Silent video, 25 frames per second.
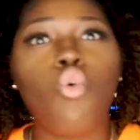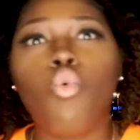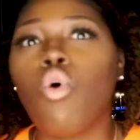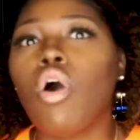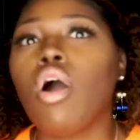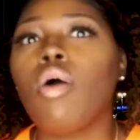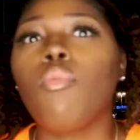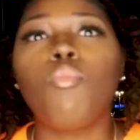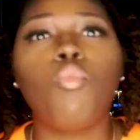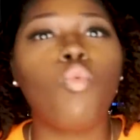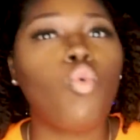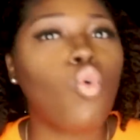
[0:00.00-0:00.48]

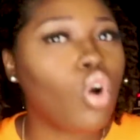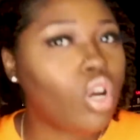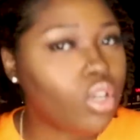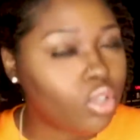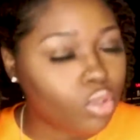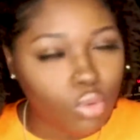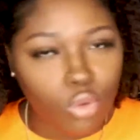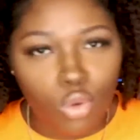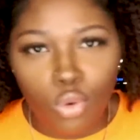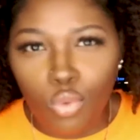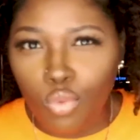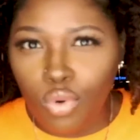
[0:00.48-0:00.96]
What more
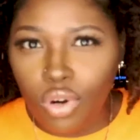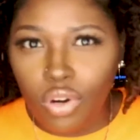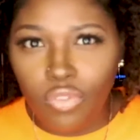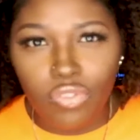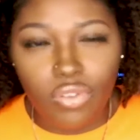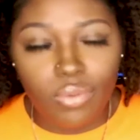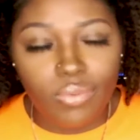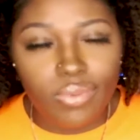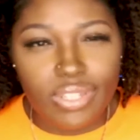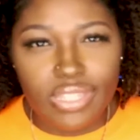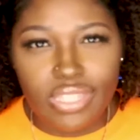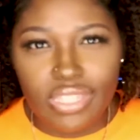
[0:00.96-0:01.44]
do you want
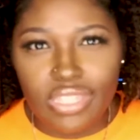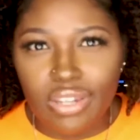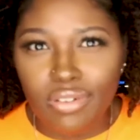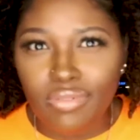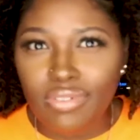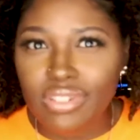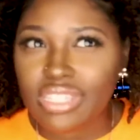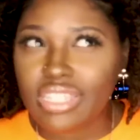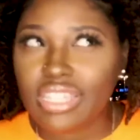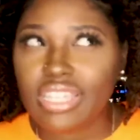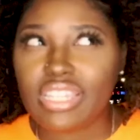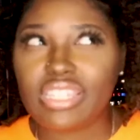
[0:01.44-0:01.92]
from this
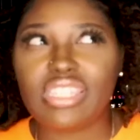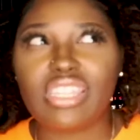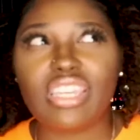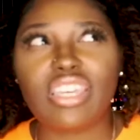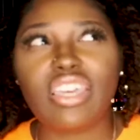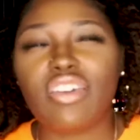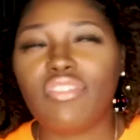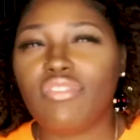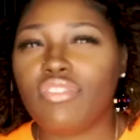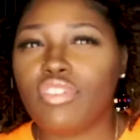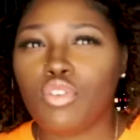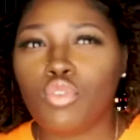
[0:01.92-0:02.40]
series? Is it
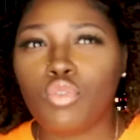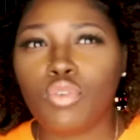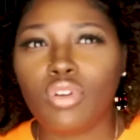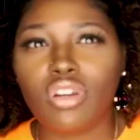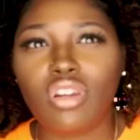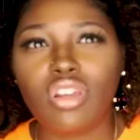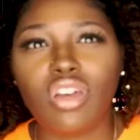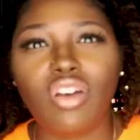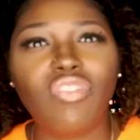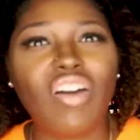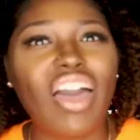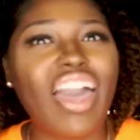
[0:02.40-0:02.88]
giving you
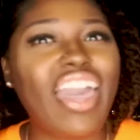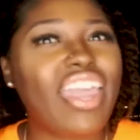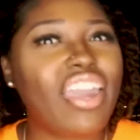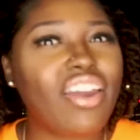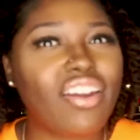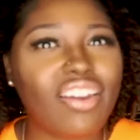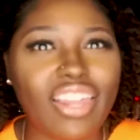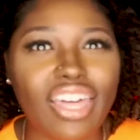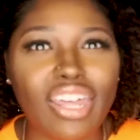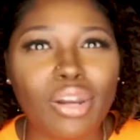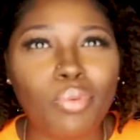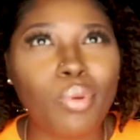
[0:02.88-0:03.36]
enough? I
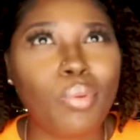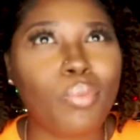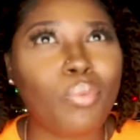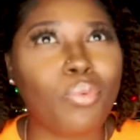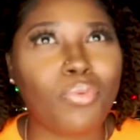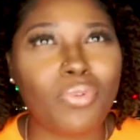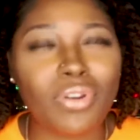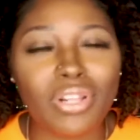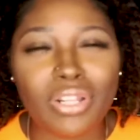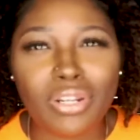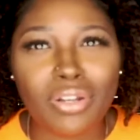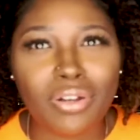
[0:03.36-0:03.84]
hear a lot of people
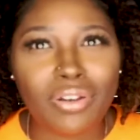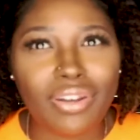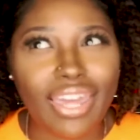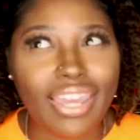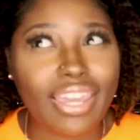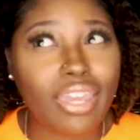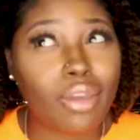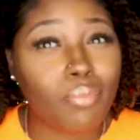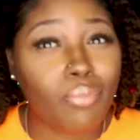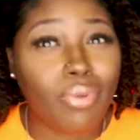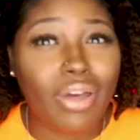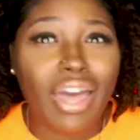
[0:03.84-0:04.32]
really don't
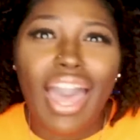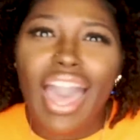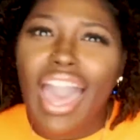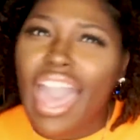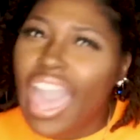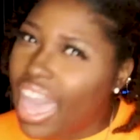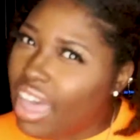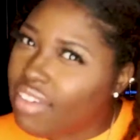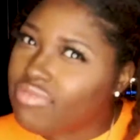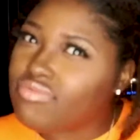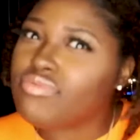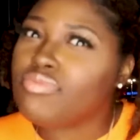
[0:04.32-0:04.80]
like it, but I
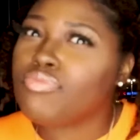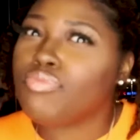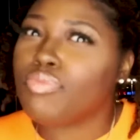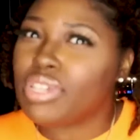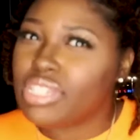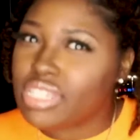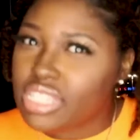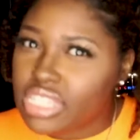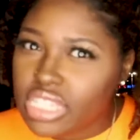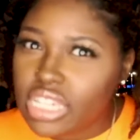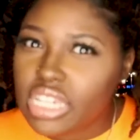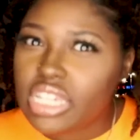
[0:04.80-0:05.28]
have
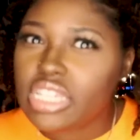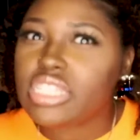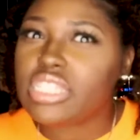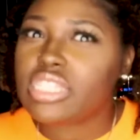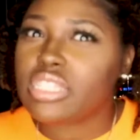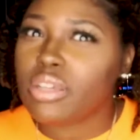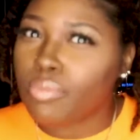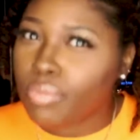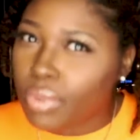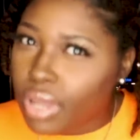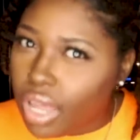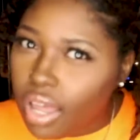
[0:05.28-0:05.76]
been seeing
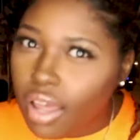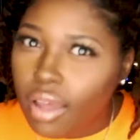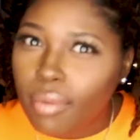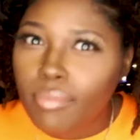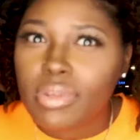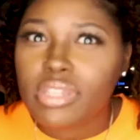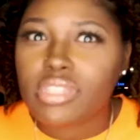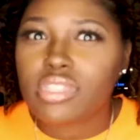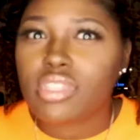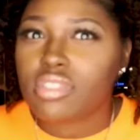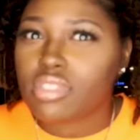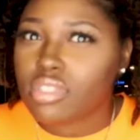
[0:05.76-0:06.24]
some
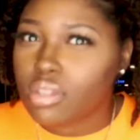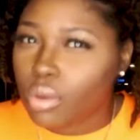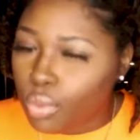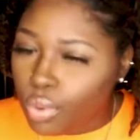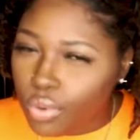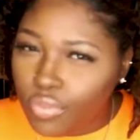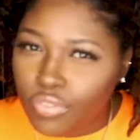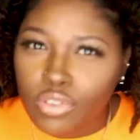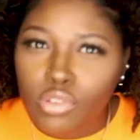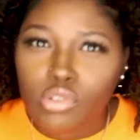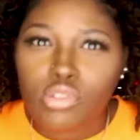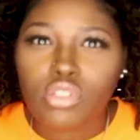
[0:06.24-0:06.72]
comments and some
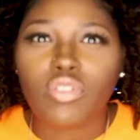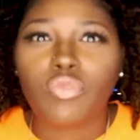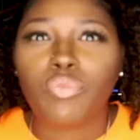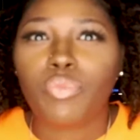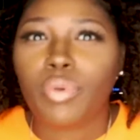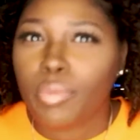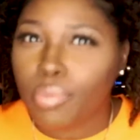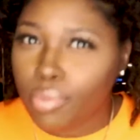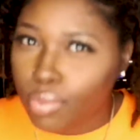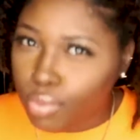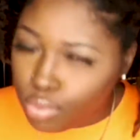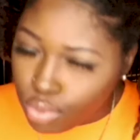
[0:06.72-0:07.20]
reviews of
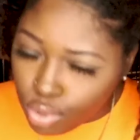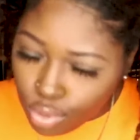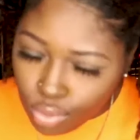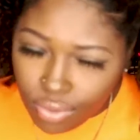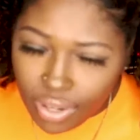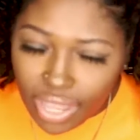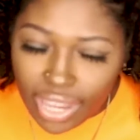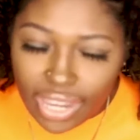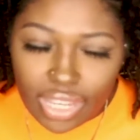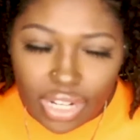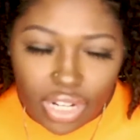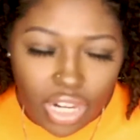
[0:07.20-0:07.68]
people who do
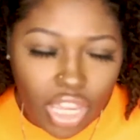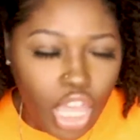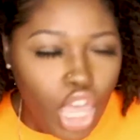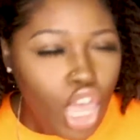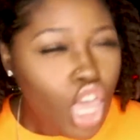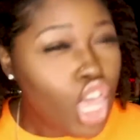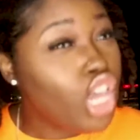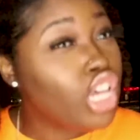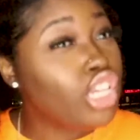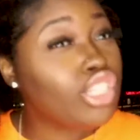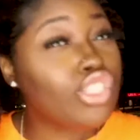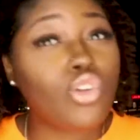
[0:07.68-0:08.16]
like it.
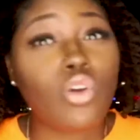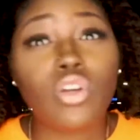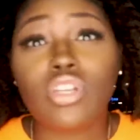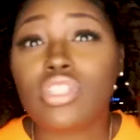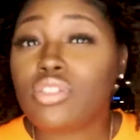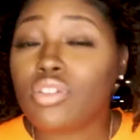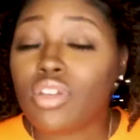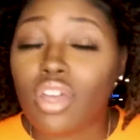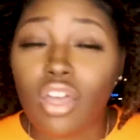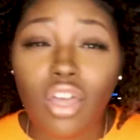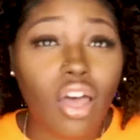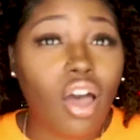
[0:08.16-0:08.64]
So
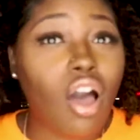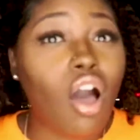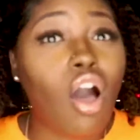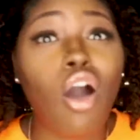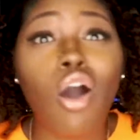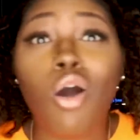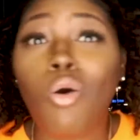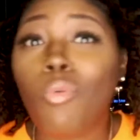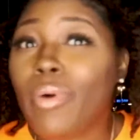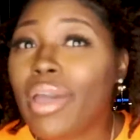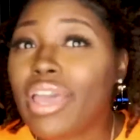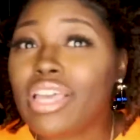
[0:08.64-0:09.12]
it's
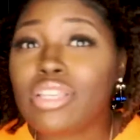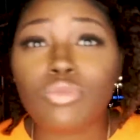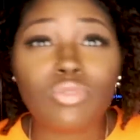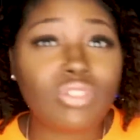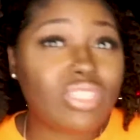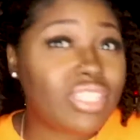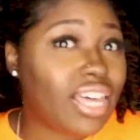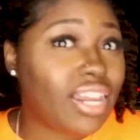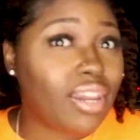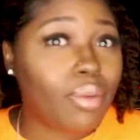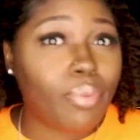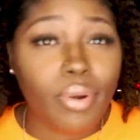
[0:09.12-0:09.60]
always
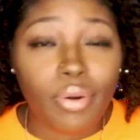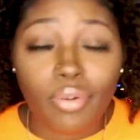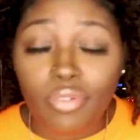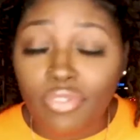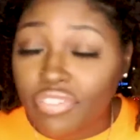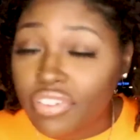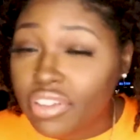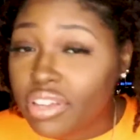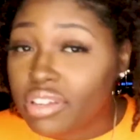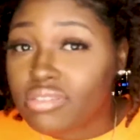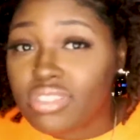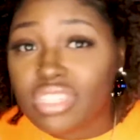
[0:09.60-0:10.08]
with Tyler Perry
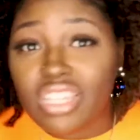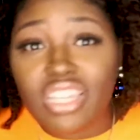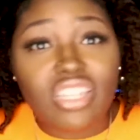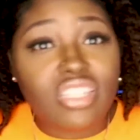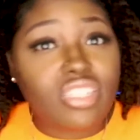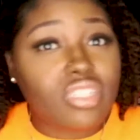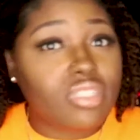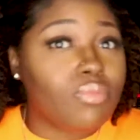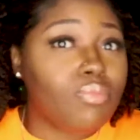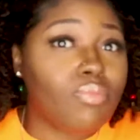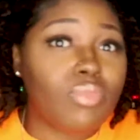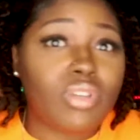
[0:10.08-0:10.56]
films,
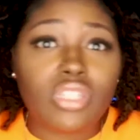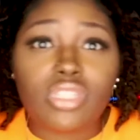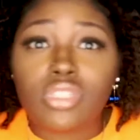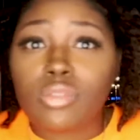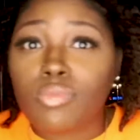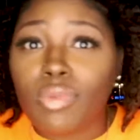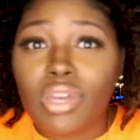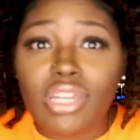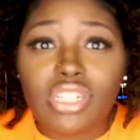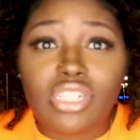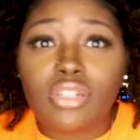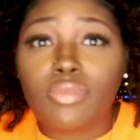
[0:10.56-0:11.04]
it's mixed,
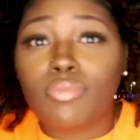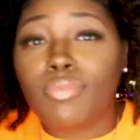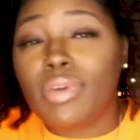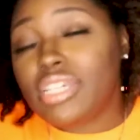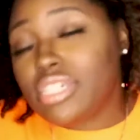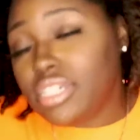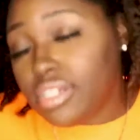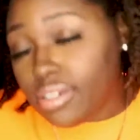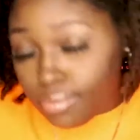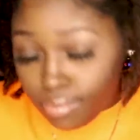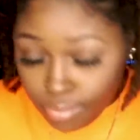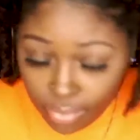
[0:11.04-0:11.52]
matchy,
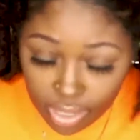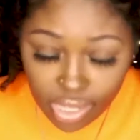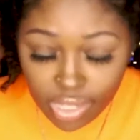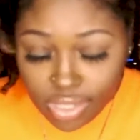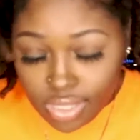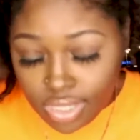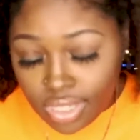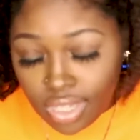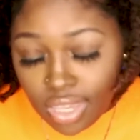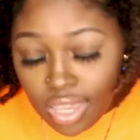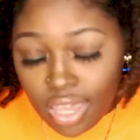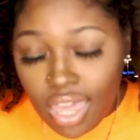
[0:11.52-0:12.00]
matchy,
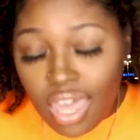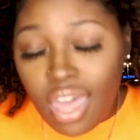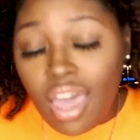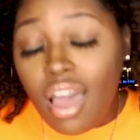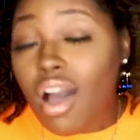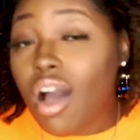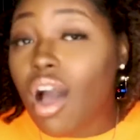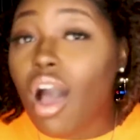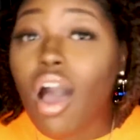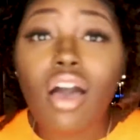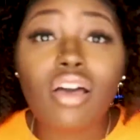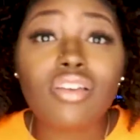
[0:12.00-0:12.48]
mixed.
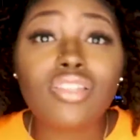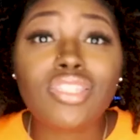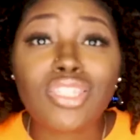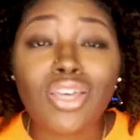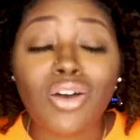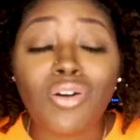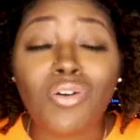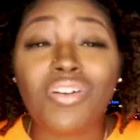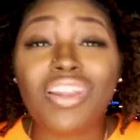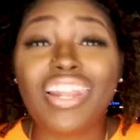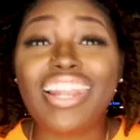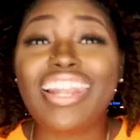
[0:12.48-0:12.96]

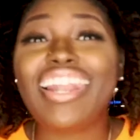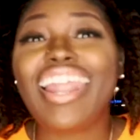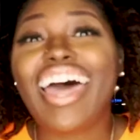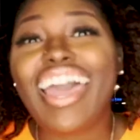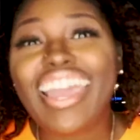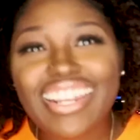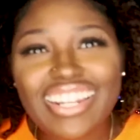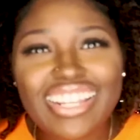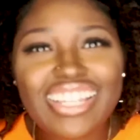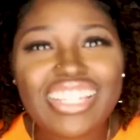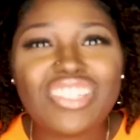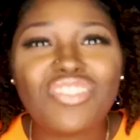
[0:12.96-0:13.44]
Also,
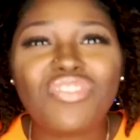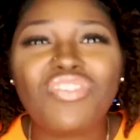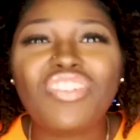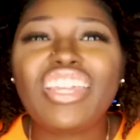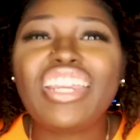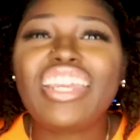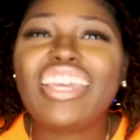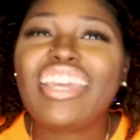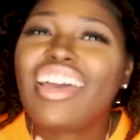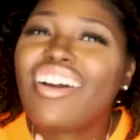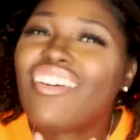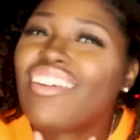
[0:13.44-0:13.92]
like this
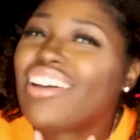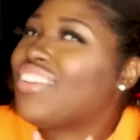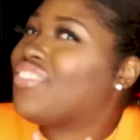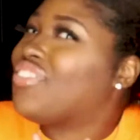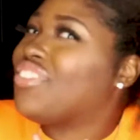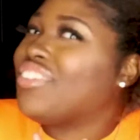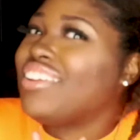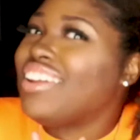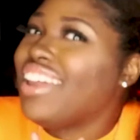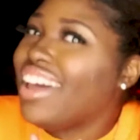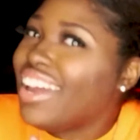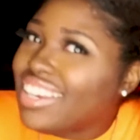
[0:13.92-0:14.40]
video
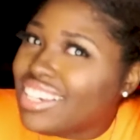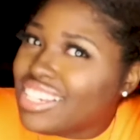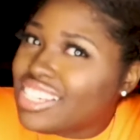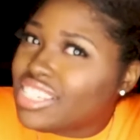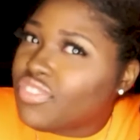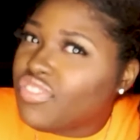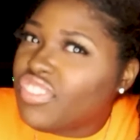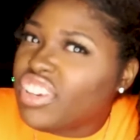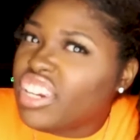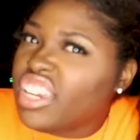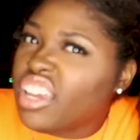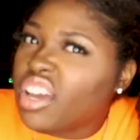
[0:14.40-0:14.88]
if you like
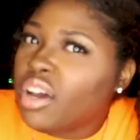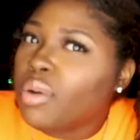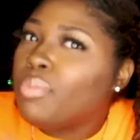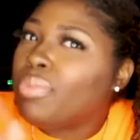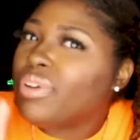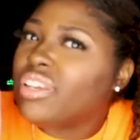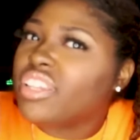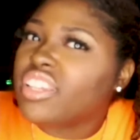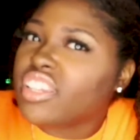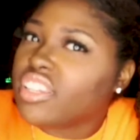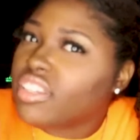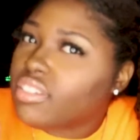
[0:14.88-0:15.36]
this video,
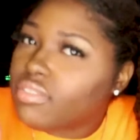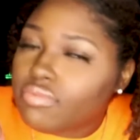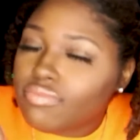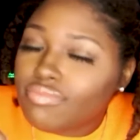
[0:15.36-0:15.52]
but